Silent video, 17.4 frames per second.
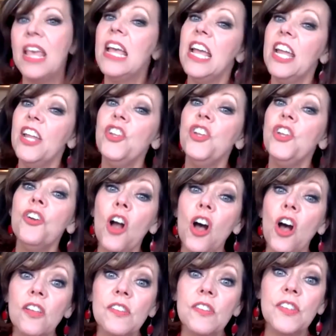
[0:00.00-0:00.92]
And you're
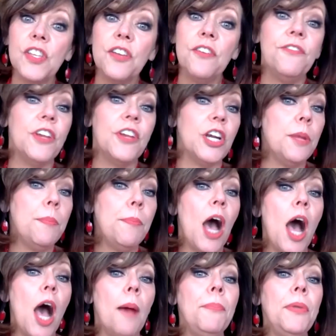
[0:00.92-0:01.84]
also very
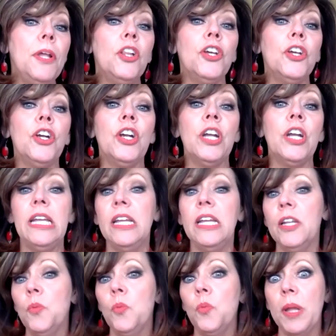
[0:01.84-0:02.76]
popular
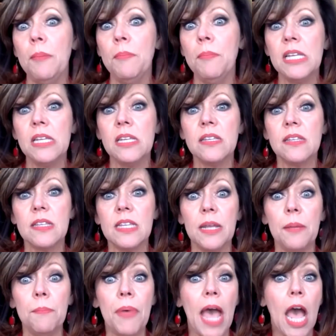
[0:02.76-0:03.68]
in women's
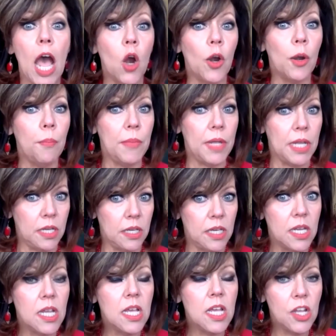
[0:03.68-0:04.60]
empowerment
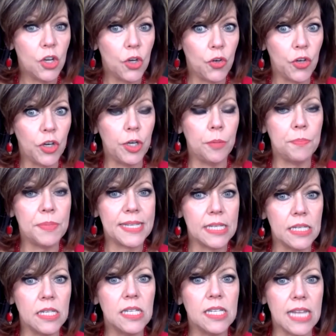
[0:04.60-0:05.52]
groups
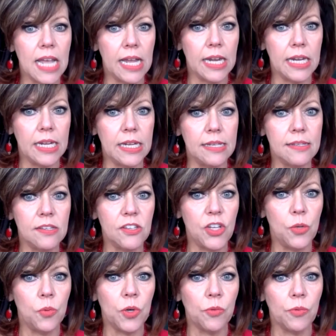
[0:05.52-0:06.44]
and settings.
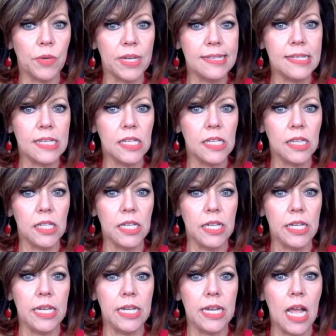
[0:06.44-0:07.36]
You were
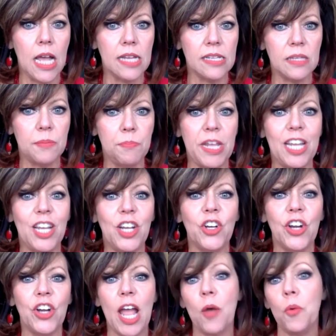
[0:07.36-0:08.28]
recently a
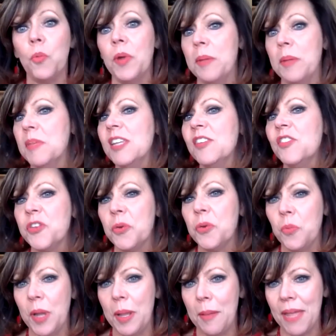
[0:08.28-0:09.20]
speaker at Women to
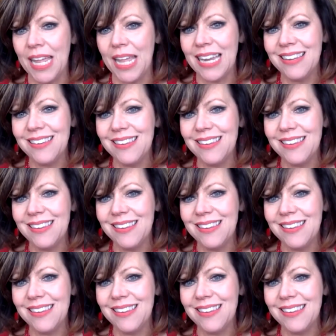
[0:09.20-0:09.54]
Women